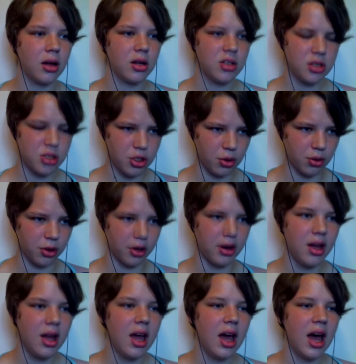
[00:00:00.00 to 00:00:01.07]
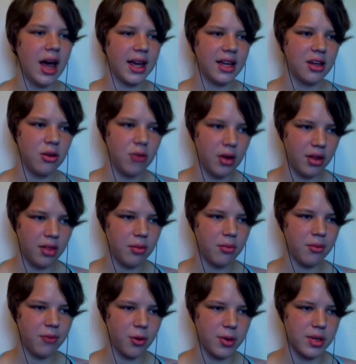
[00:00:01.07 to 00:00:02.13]
Shoulder. I can do nothing
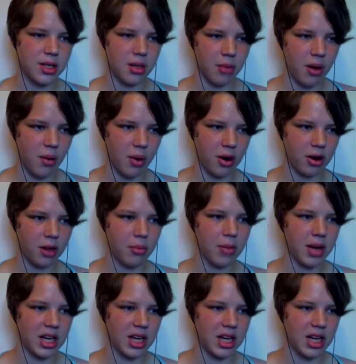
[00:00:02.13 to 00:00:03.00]
but focus on my work, my